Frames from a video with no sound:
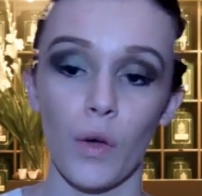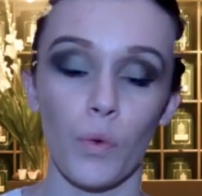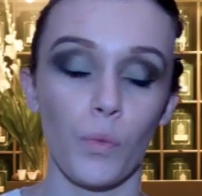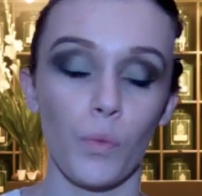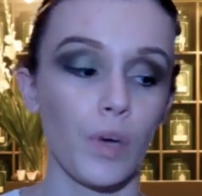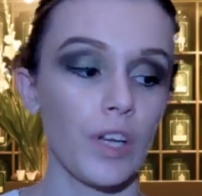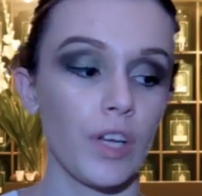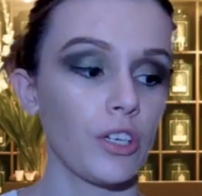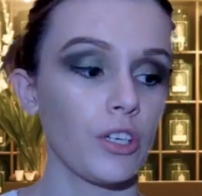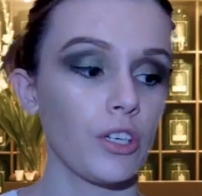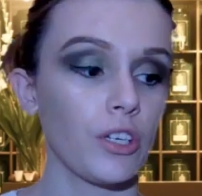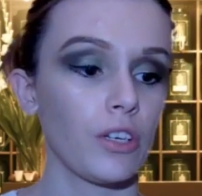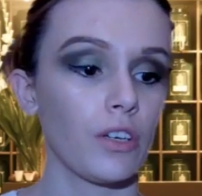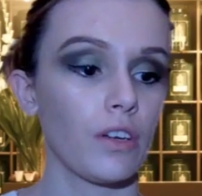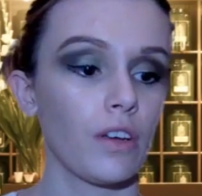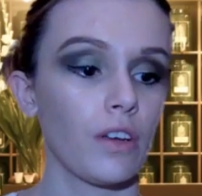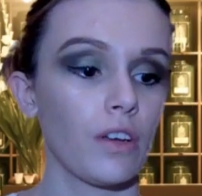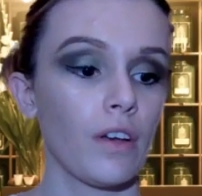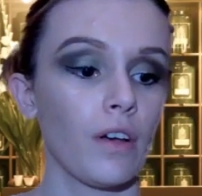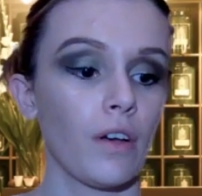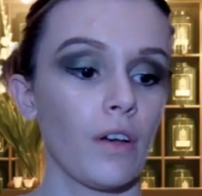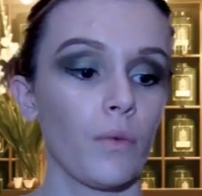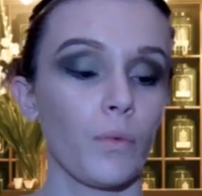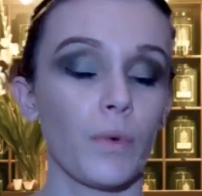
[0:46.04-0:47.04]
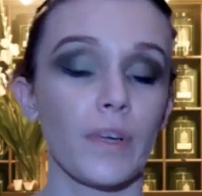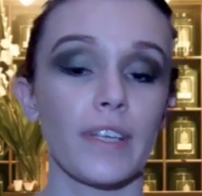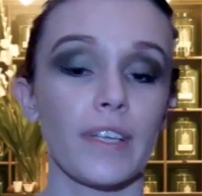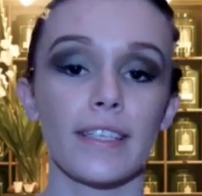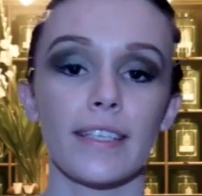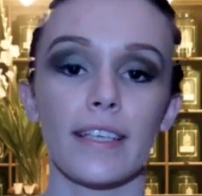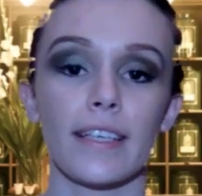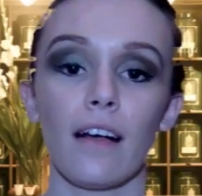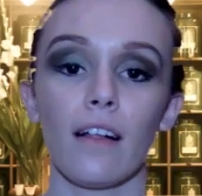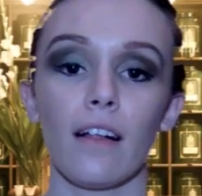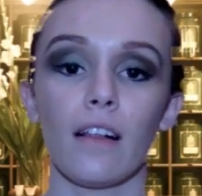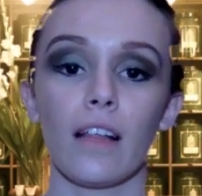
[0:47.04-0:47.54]
which we
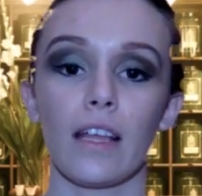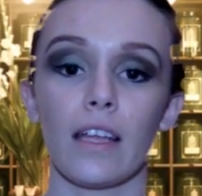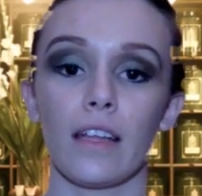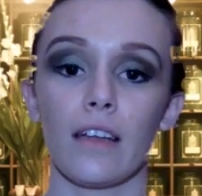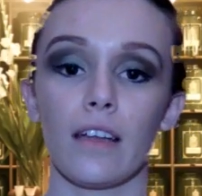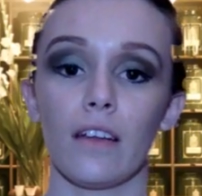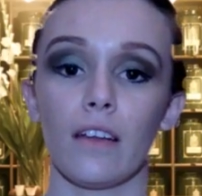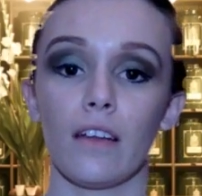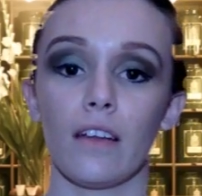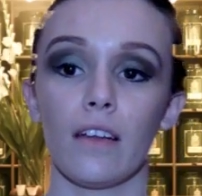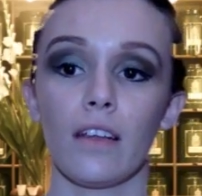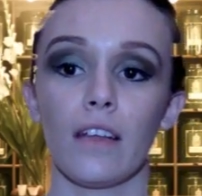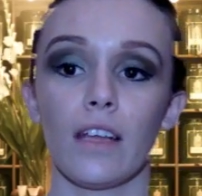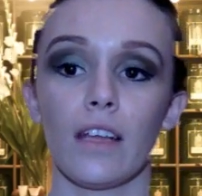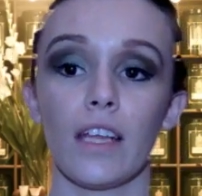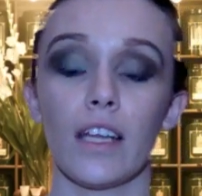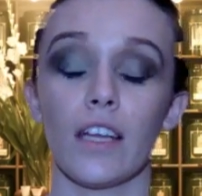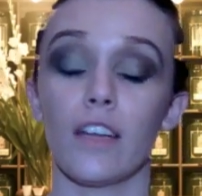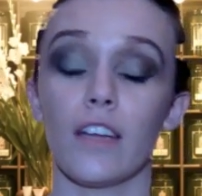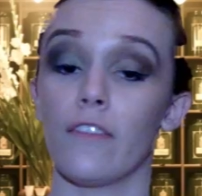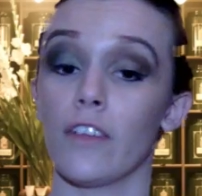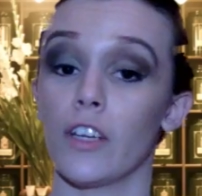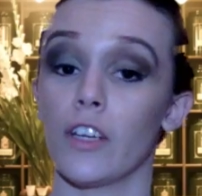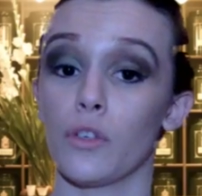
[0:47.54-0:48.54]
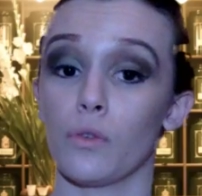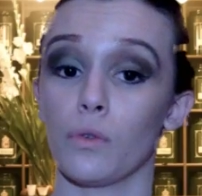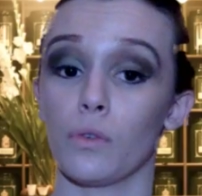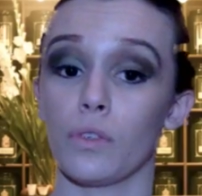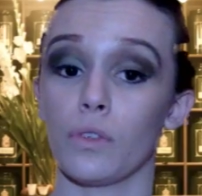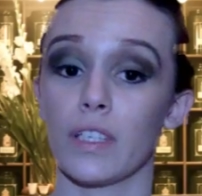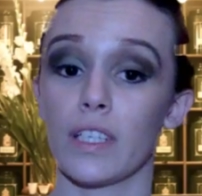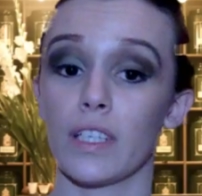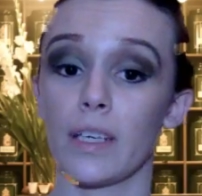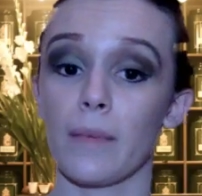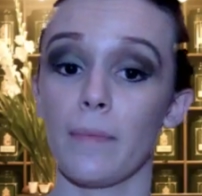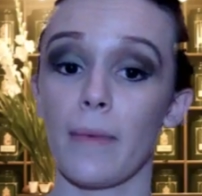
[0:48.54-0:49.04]
sell in individual
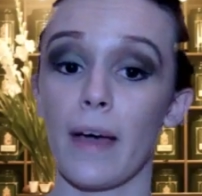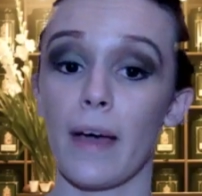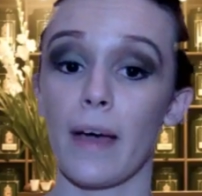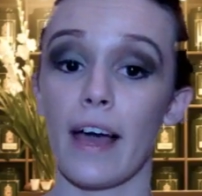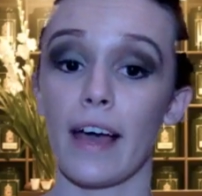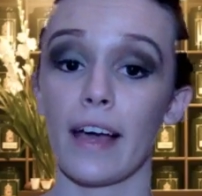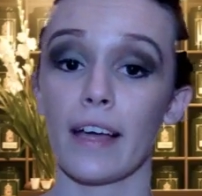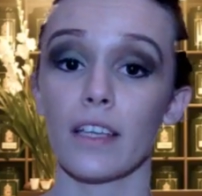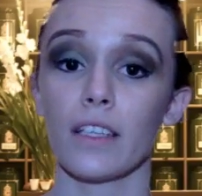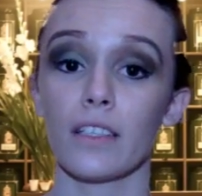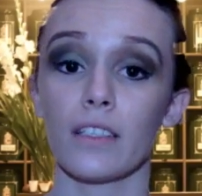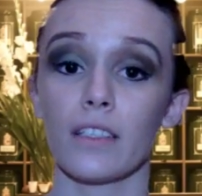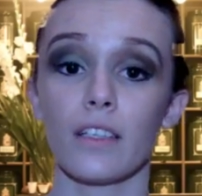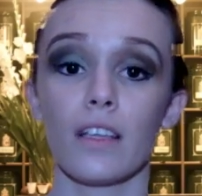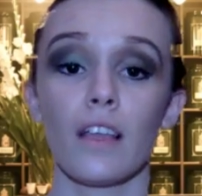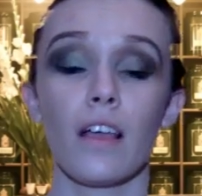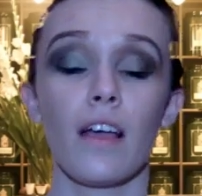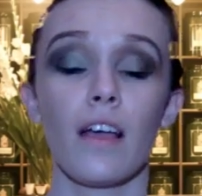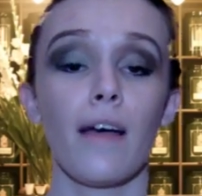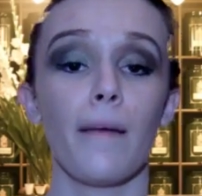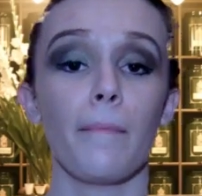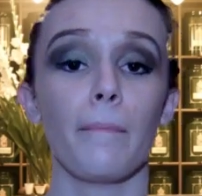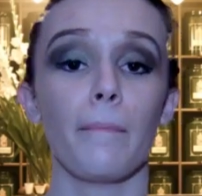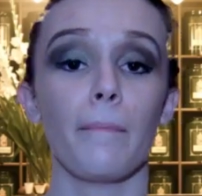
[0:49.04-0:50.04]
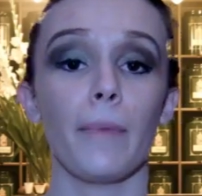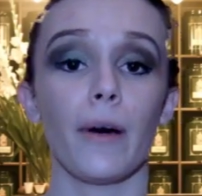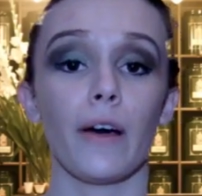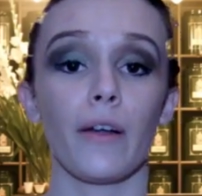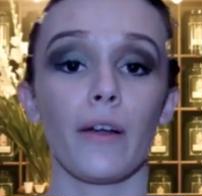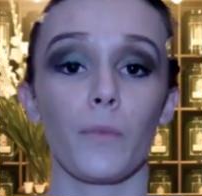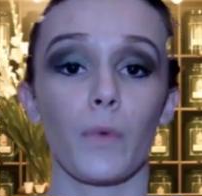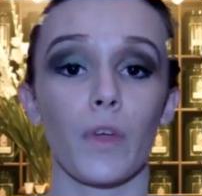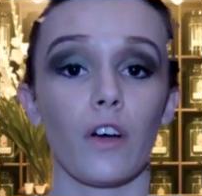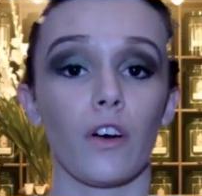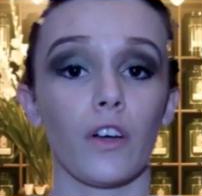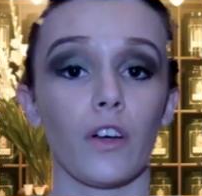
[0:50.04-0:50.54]
tea bags, but
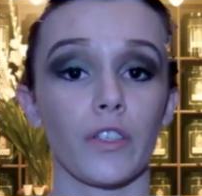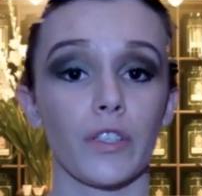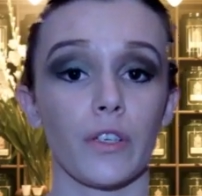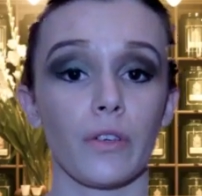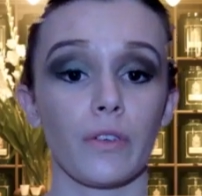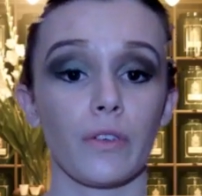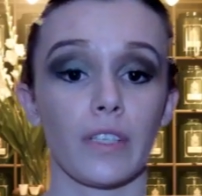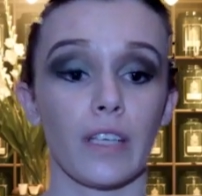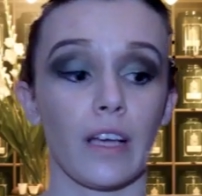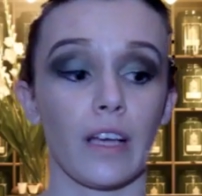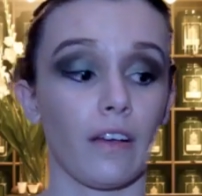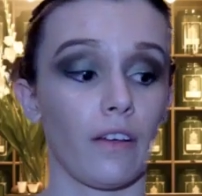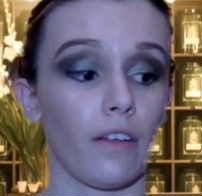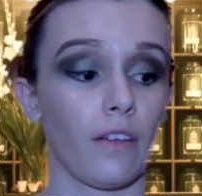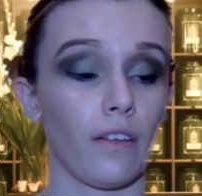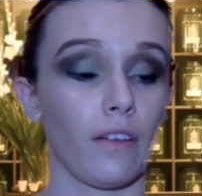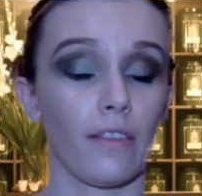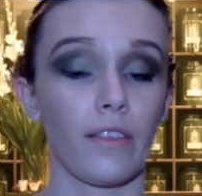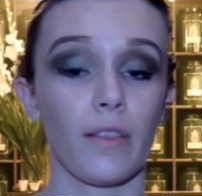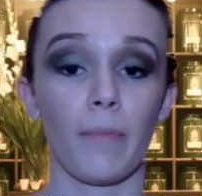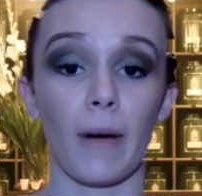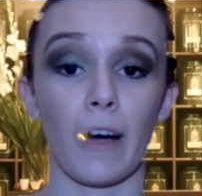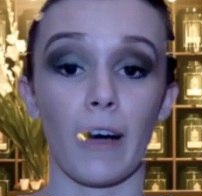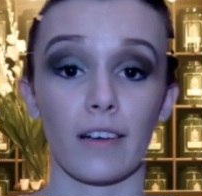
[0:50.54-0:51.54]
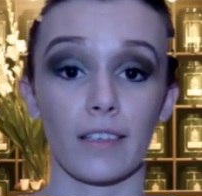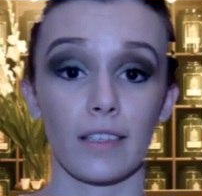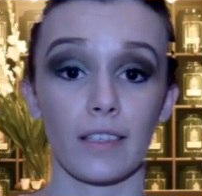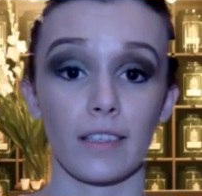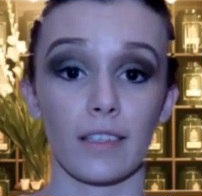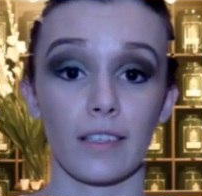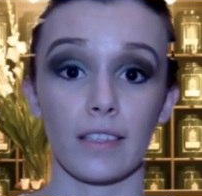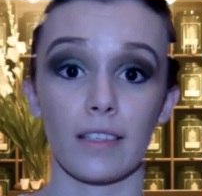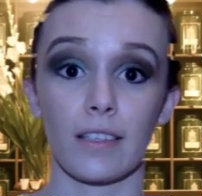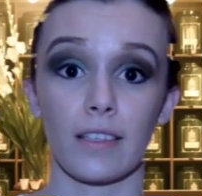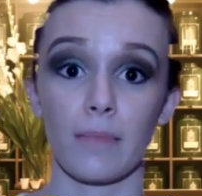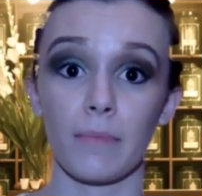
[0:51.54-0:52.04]
we also sell the
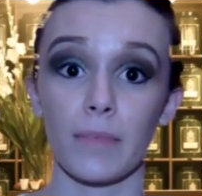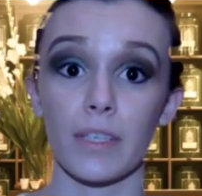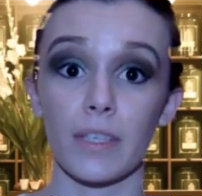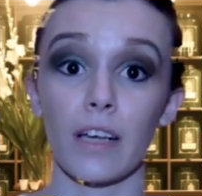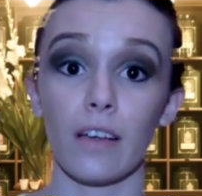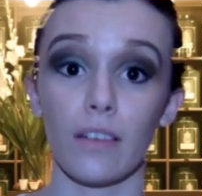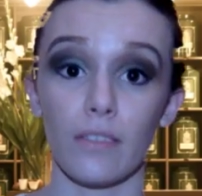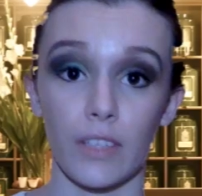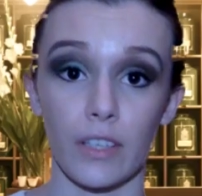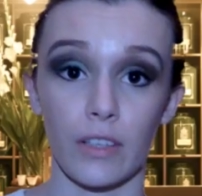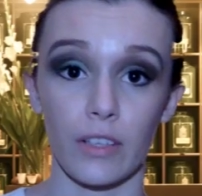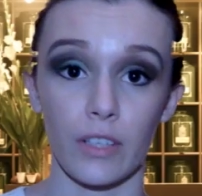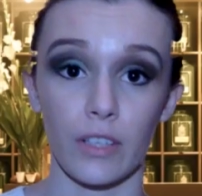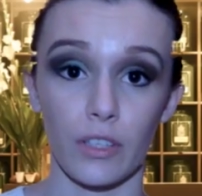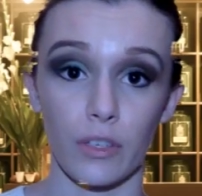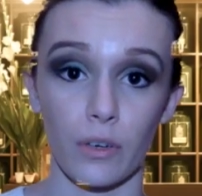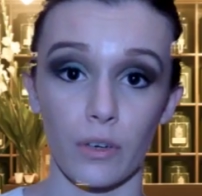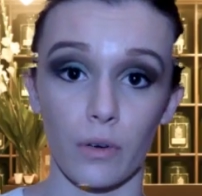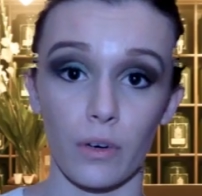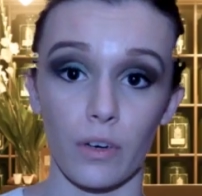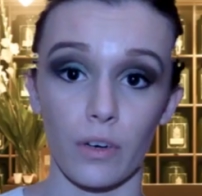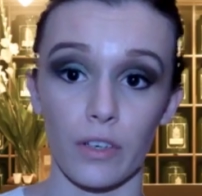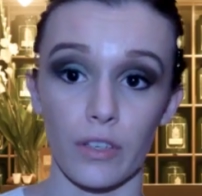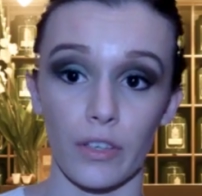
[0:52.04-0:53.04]
boxes themselves in the store.